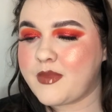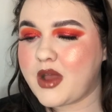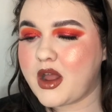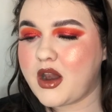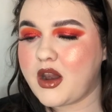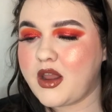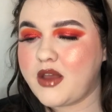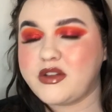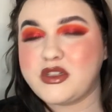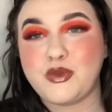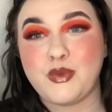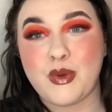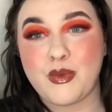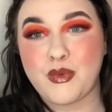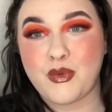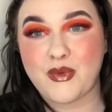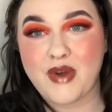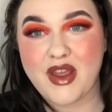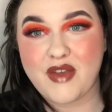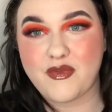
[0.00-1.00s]
Loads of
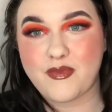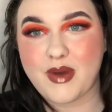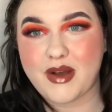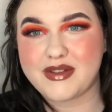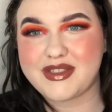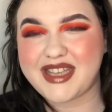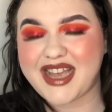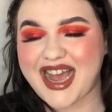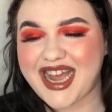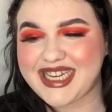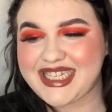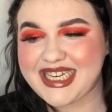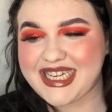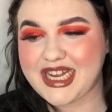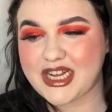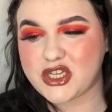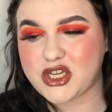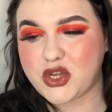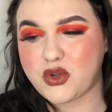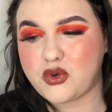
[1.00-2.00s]
people rave about it. I did
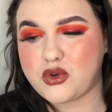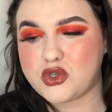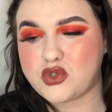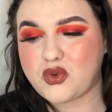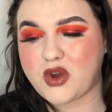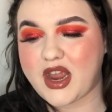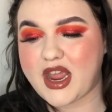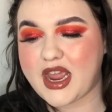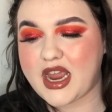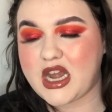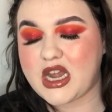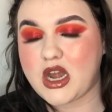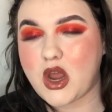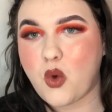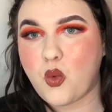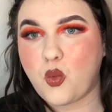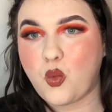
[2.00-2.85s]
actually order it in